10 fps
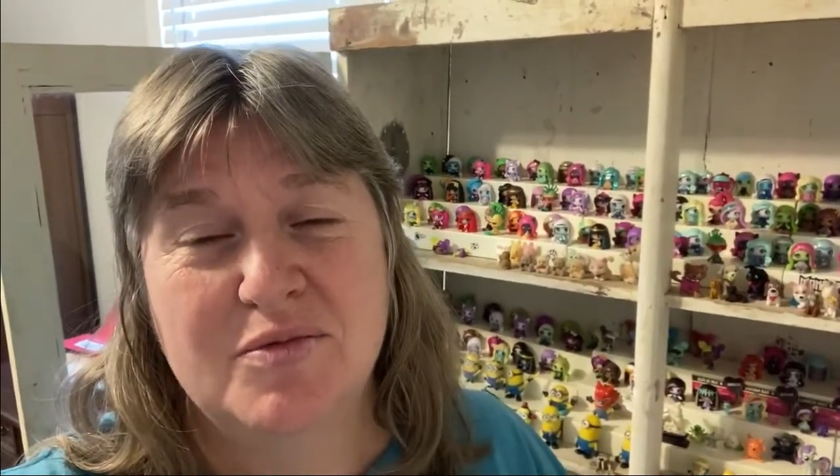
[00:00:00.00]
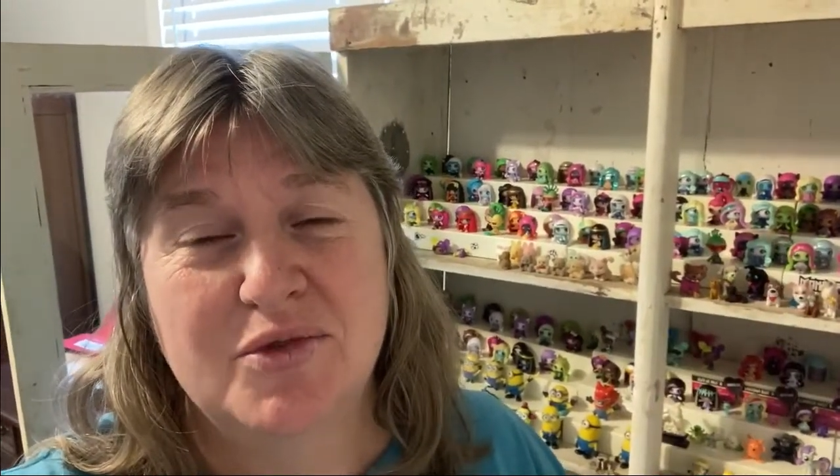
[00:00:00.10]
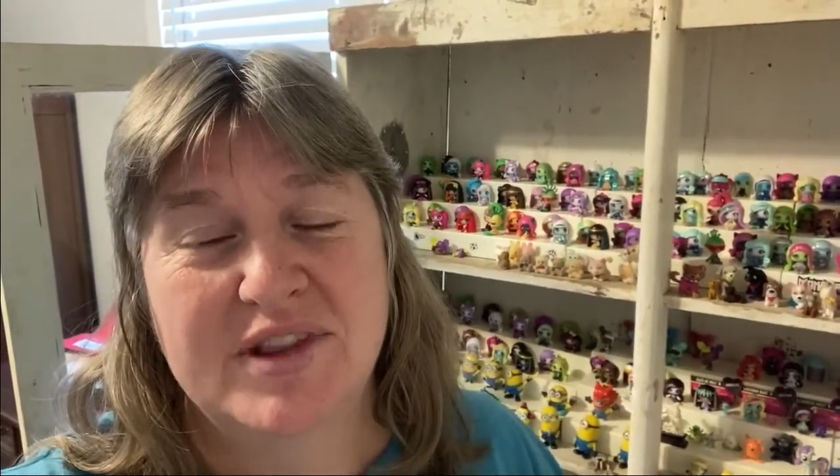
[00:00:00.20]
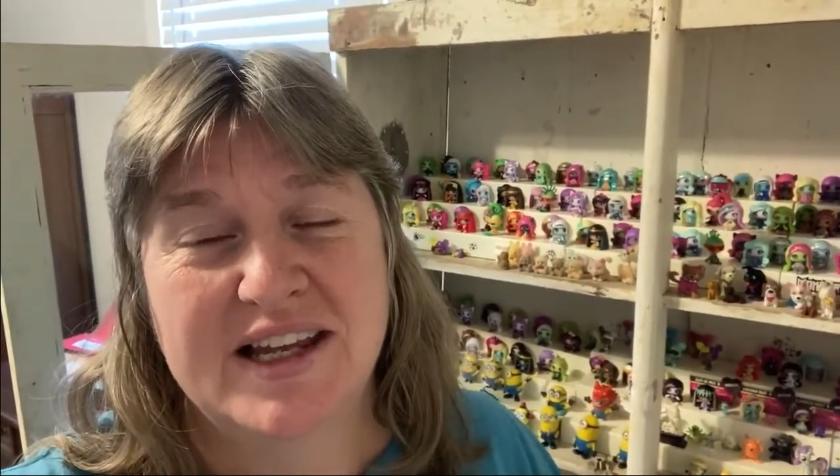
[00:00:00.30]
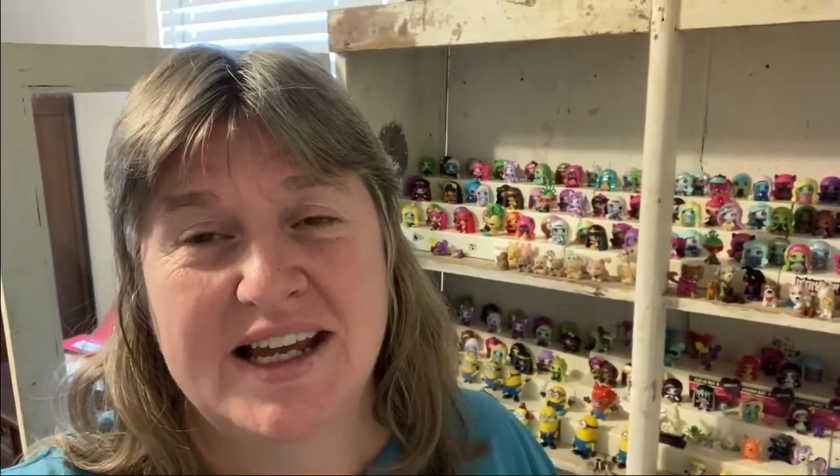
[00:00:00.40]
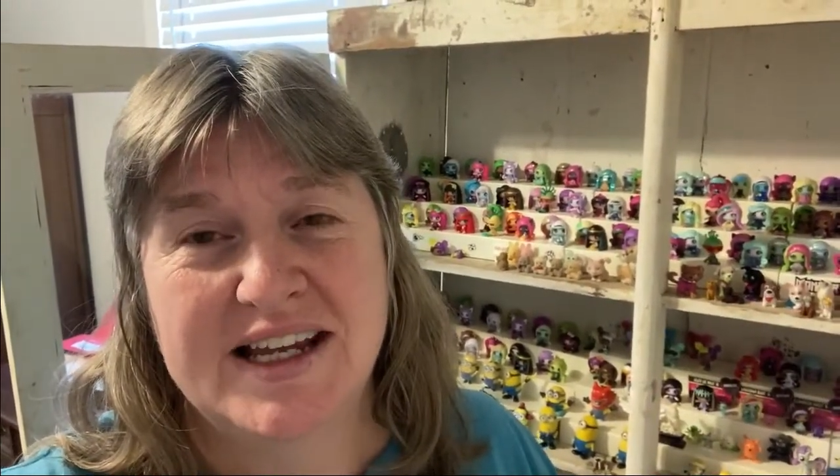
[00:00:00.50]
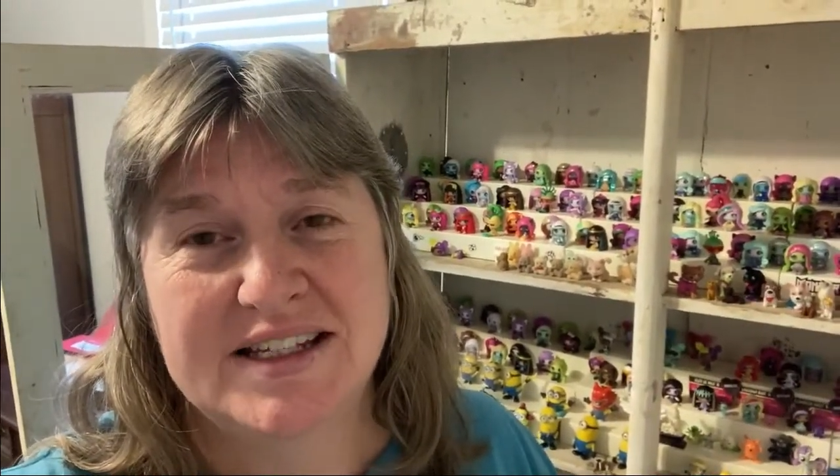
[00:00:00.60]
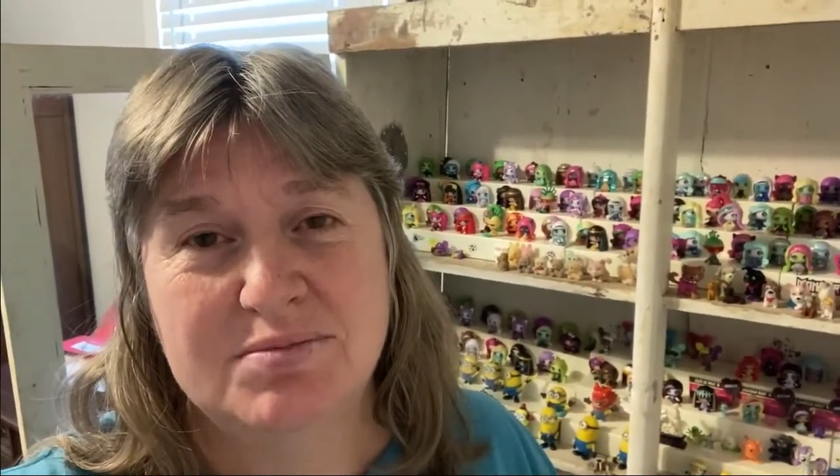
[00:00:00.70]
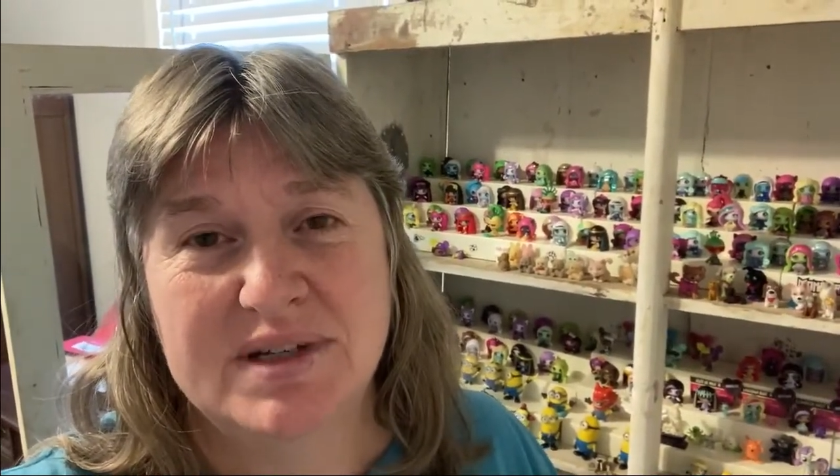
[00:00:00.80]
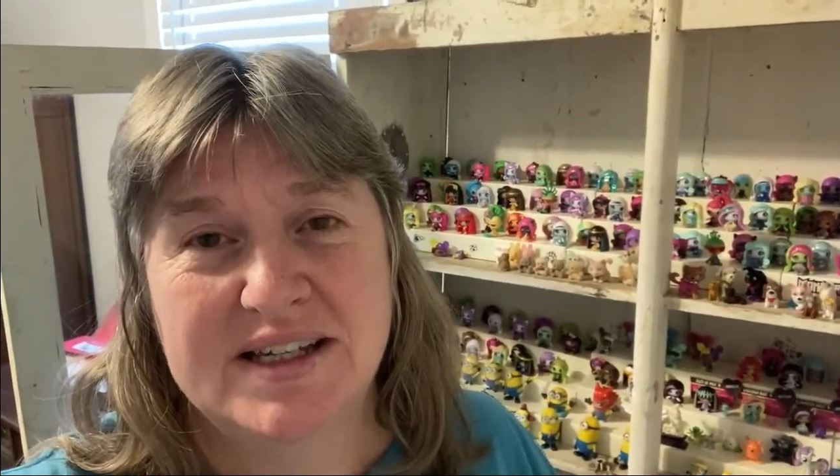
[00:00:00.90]
were the
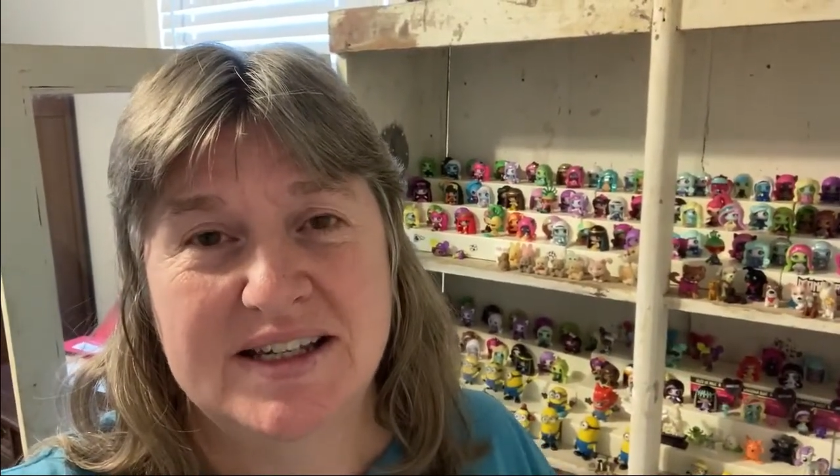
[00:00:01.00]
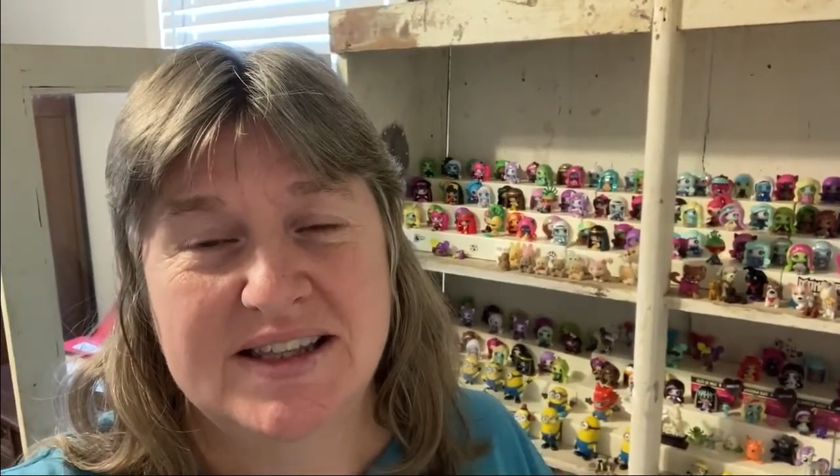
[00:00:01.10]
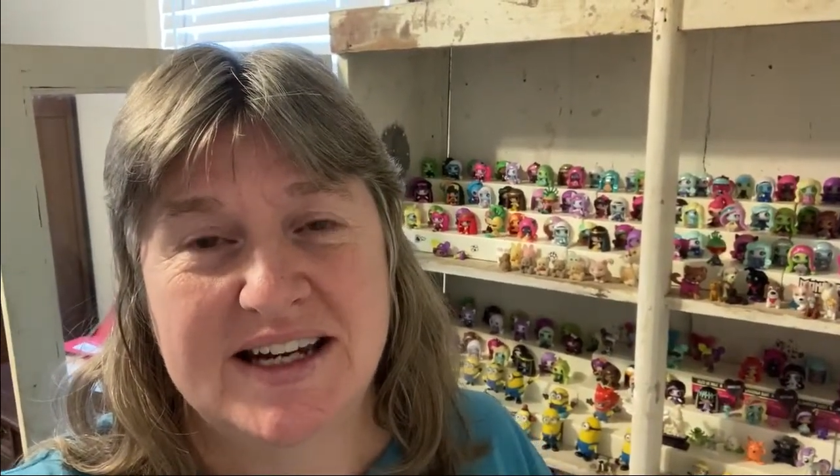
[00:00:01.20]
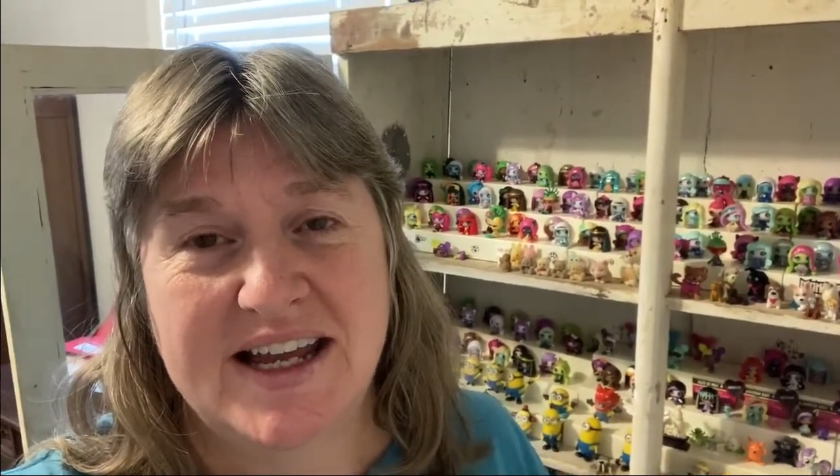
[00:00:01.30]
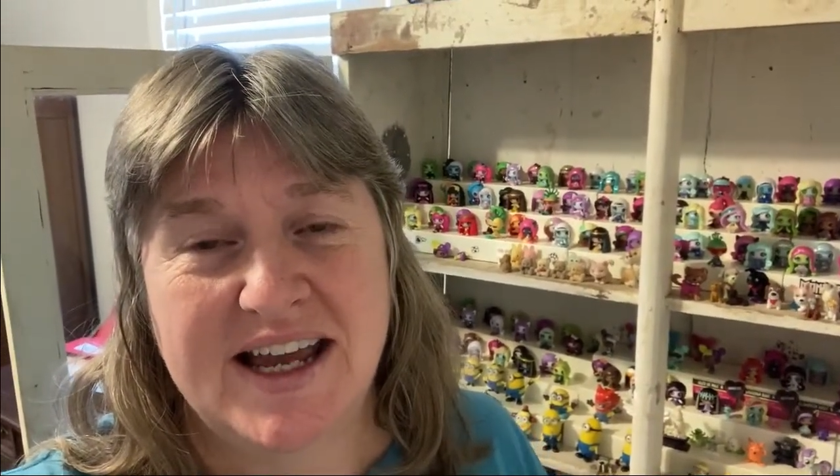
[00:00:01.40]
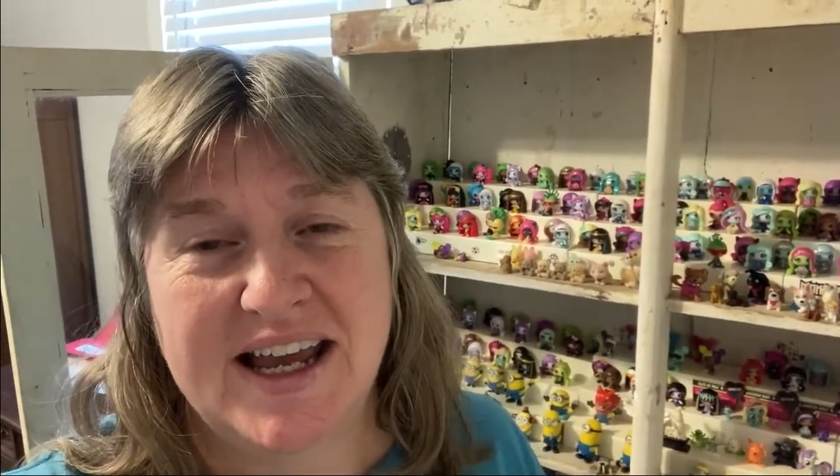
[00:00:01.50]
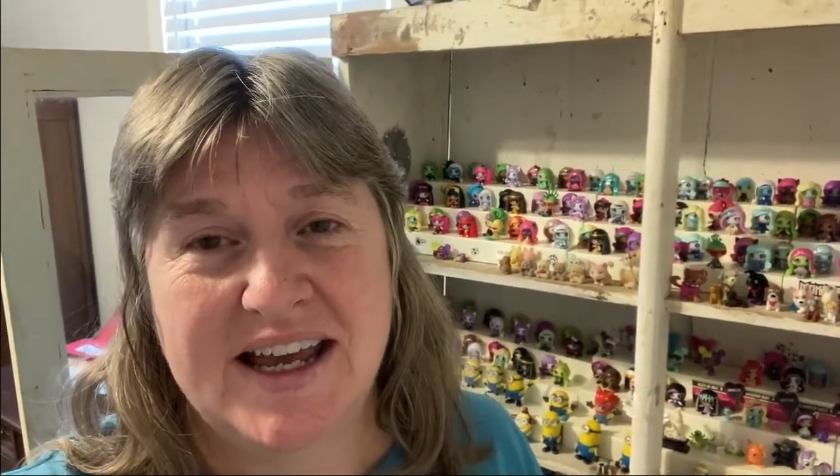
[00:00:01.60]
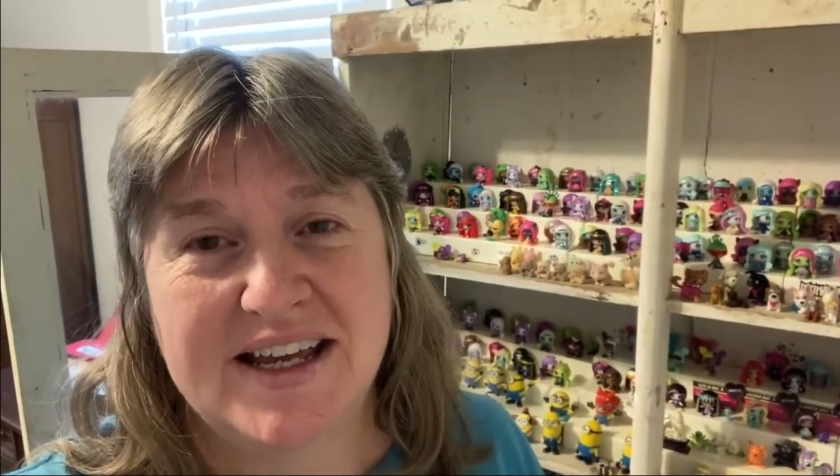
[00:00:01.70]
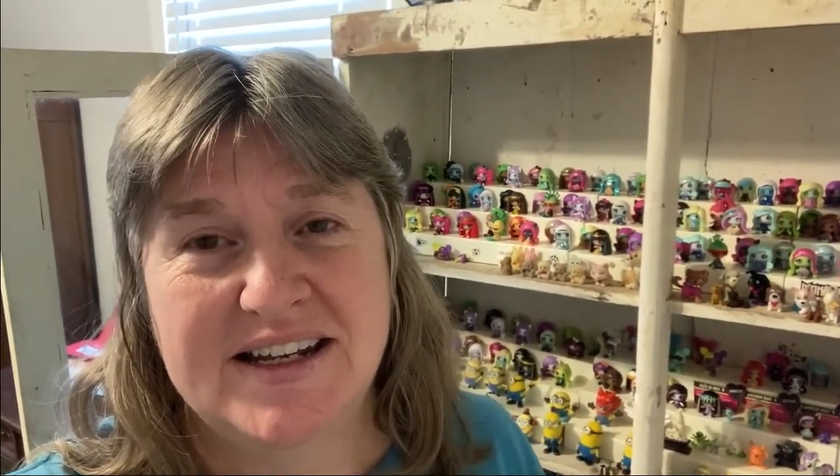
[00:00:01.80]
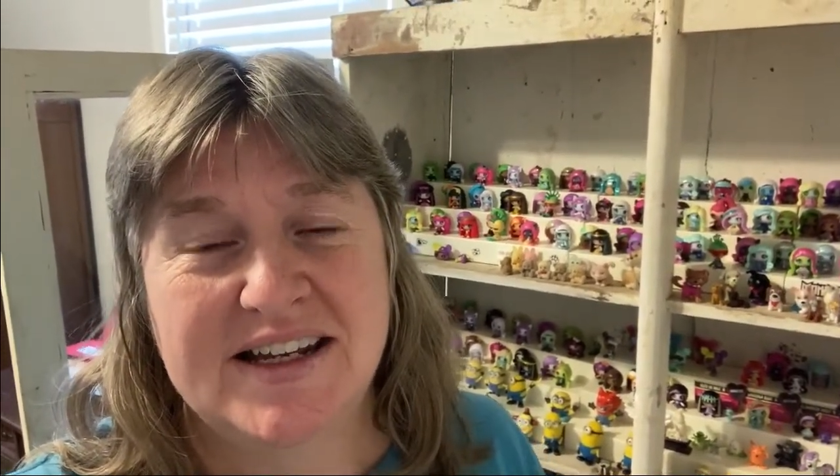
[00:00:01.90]
last bit that I
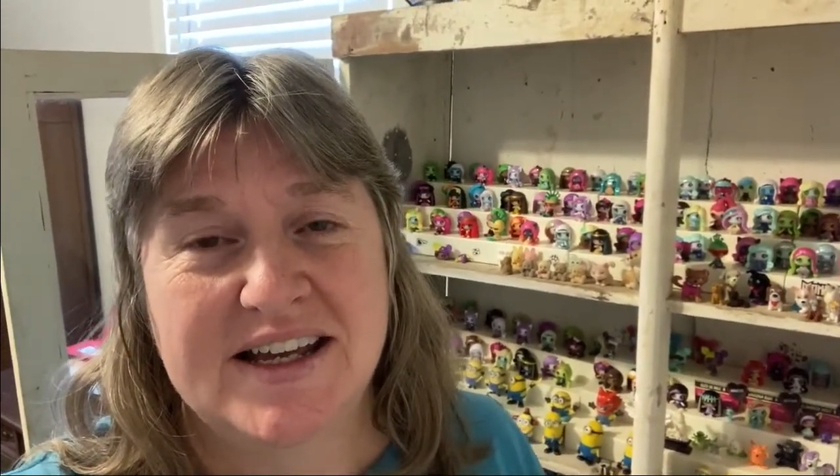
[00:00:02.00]
had.